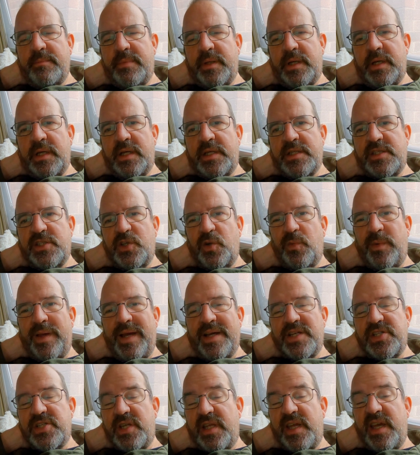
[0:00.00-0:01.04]
But until we
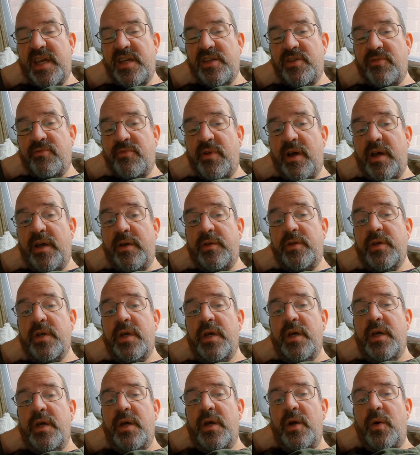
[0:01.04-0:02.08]
actually hit the road,
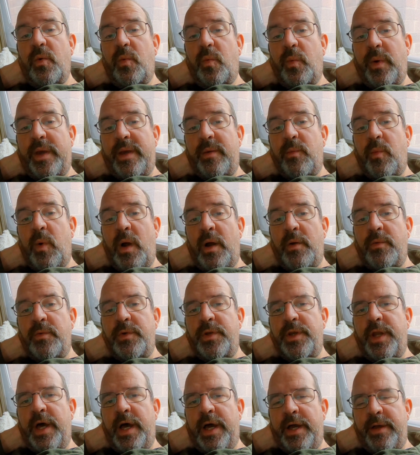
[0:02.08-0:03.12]
we won't
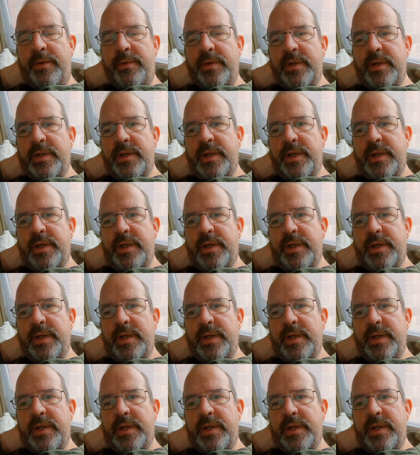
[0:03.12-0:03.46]
know.